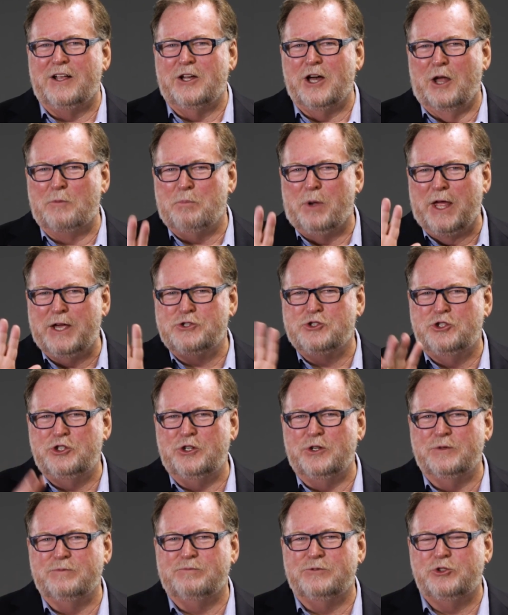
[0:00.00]
God bless
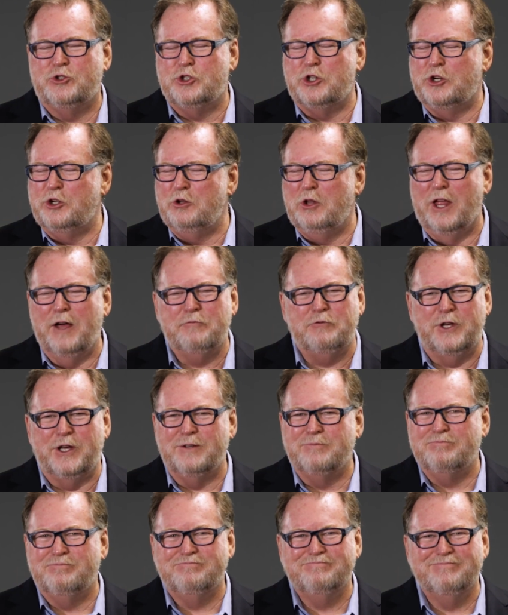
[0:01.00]
you. Sure do love
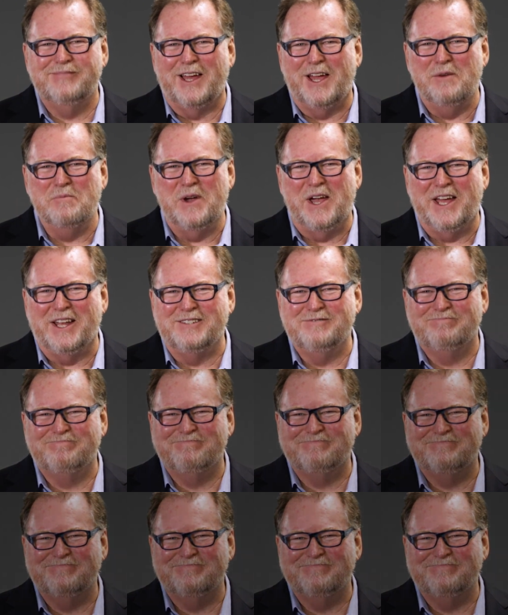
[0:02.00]
you. Amen.